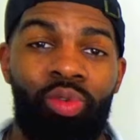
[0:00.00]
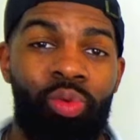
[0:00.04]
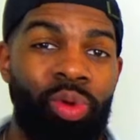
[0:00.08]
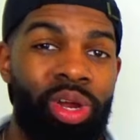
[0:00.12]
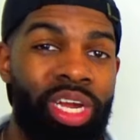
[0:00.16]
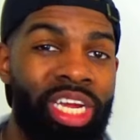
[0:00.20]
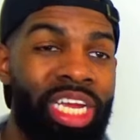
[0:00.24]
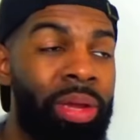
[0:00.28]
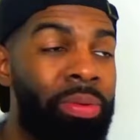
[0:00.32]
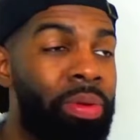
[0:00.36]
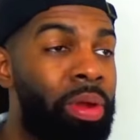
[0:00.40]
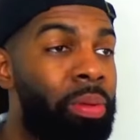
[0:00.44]

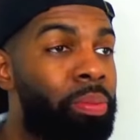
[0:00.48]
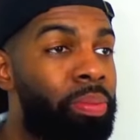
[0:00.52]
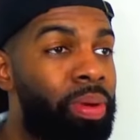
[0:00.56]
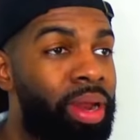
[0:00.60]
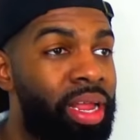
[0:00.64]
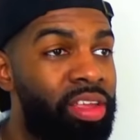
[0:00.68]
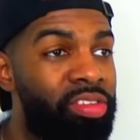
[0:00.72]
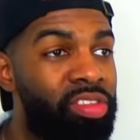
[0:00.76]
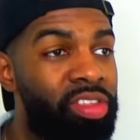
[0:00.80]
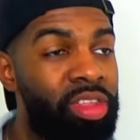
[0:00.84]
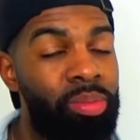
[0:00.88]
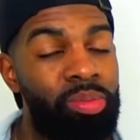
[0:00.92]
Where can we
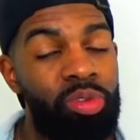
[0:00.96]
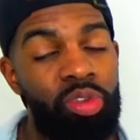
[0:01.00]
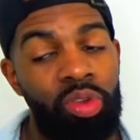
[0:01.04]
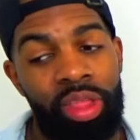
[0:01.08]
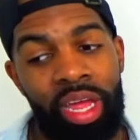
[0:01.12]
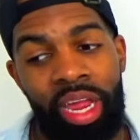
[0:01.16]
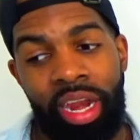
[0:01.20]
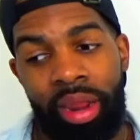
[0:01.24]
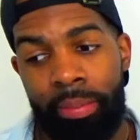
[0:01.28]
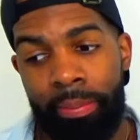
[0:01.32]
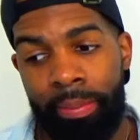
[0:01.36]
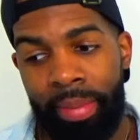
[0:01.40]
place them so
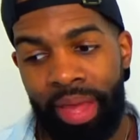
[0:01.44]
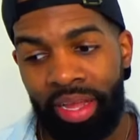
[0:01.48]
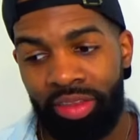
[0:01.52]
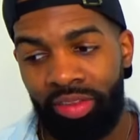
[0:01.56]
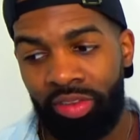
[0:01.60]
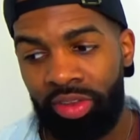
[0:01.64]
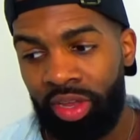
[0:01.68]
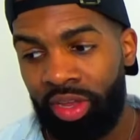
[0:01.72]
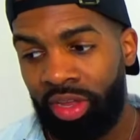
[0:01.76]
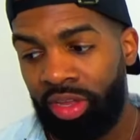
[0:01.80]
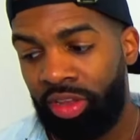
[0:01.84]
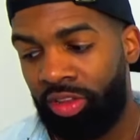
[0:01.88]
that it
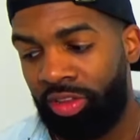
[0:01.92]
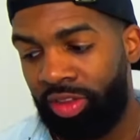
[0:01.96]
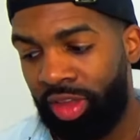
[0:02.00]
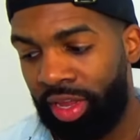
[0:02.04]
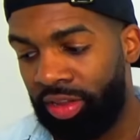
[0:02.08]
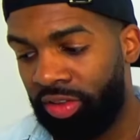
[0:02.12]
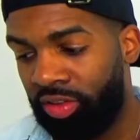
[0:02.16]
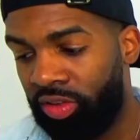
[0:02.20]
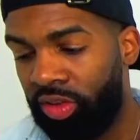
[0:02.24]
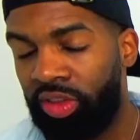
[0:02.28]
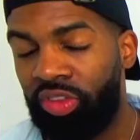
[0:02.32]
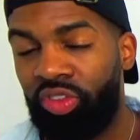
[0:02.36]
makes
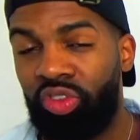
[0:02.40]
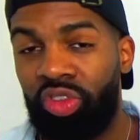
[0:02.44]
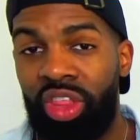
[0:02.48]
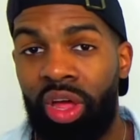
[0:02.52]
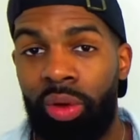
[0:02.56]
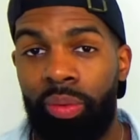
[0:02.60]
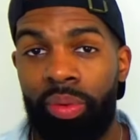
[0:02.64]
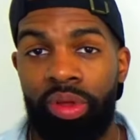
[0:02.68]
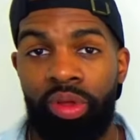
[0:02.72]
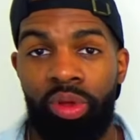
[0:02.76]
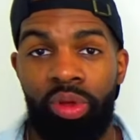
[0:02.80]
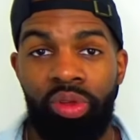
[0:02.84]
sense, so
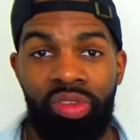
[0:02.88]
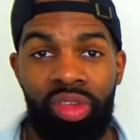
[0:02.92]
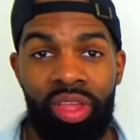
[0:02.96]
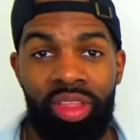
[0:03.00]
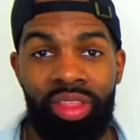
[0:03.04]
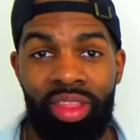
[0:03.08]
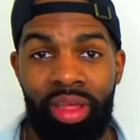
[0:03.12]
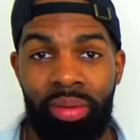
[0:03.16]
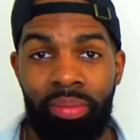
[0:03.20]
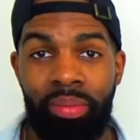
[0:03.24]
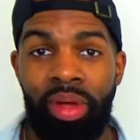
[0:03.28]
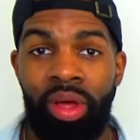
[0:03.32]
that we're
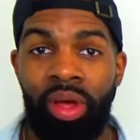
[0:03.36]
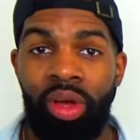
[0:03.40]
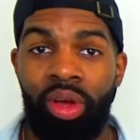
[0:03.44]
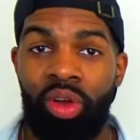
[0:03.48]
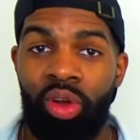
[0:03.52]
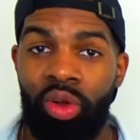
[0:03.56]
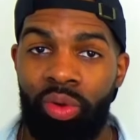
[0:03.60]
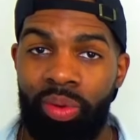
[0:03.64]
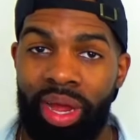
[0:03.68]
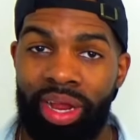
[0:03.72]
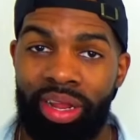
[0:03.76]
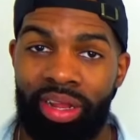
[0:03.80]
using them
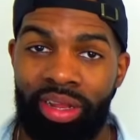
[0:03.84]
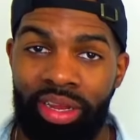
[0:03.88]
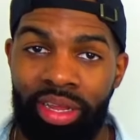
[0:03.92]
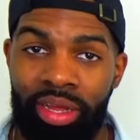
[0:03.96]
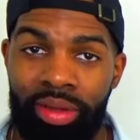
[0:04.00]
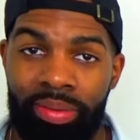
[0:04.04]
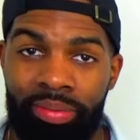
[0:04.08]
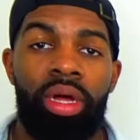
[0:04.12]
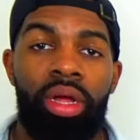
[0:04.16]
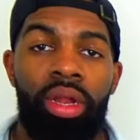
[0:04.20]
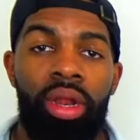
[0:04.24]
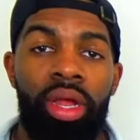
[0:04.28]
correctly?
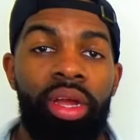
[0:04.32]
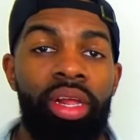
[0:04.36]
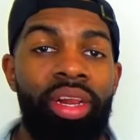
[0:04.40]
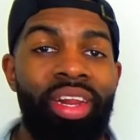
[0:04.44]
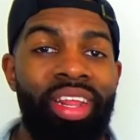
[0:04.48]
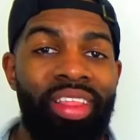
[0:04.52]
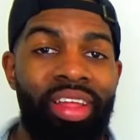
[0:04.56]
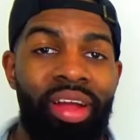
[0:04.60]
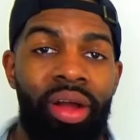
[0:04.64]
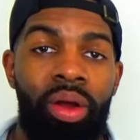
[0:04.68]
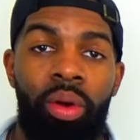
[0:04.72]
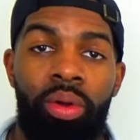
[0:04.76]

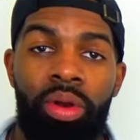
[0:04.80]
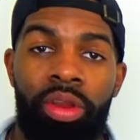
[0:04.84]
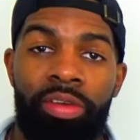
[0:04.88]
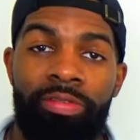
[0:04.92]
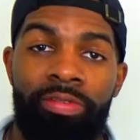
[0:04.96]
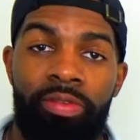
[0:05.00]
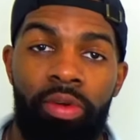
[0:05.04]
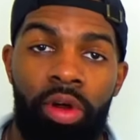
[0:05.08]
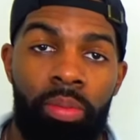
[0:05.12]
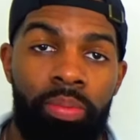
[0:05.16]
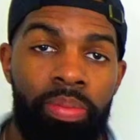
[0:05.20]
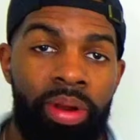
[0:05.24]
Luckily, there are only
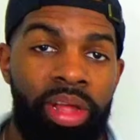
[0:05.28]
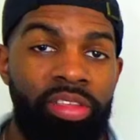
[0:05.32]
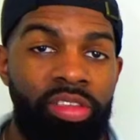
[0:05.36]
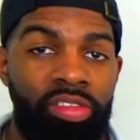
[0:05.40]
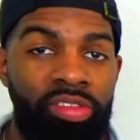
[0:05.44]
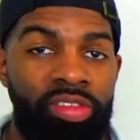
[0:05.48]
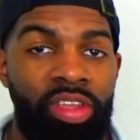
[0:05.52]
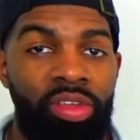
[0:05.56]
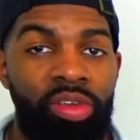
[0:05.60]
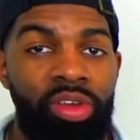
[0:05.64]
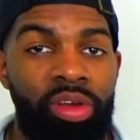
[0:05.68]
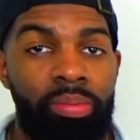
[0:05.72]
4
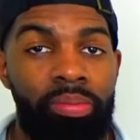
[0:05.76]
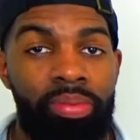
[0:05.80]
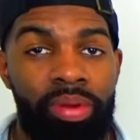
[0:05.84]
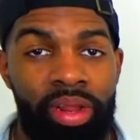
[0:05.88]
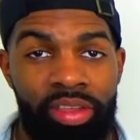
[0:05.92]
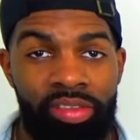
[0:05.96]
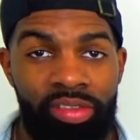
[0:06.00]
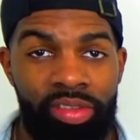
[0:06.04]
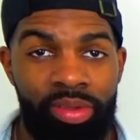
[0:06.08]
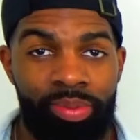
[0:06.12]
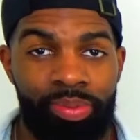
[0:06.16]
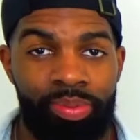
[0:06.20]
places that you can
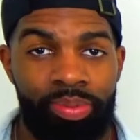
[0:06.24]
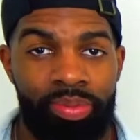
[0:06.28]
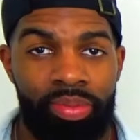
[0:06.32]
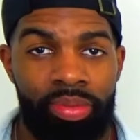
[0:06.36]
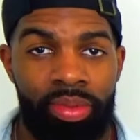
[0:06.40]
place them.